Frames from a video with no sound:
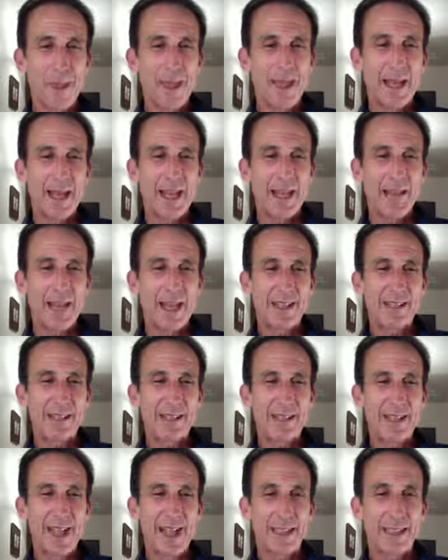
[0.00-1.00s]
And
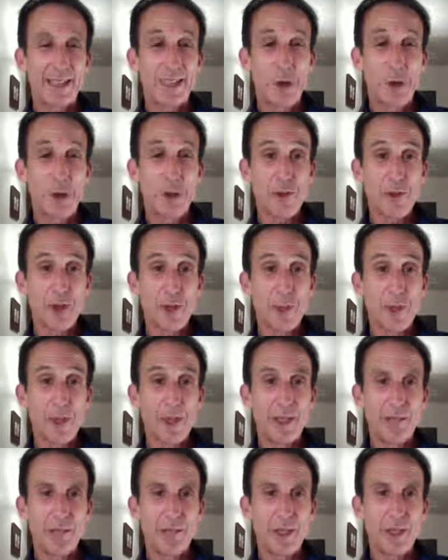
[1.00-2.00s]
that can also be
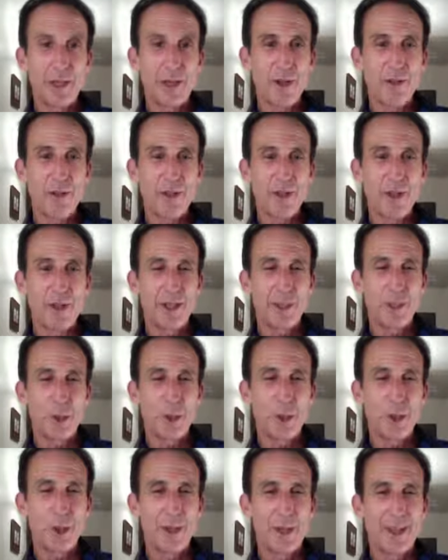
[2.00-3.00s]
involved in
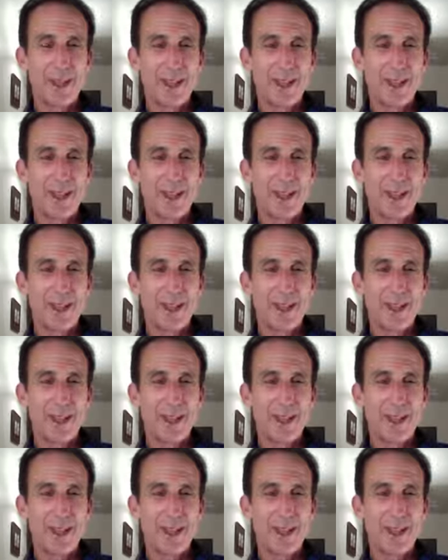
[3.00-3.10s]
your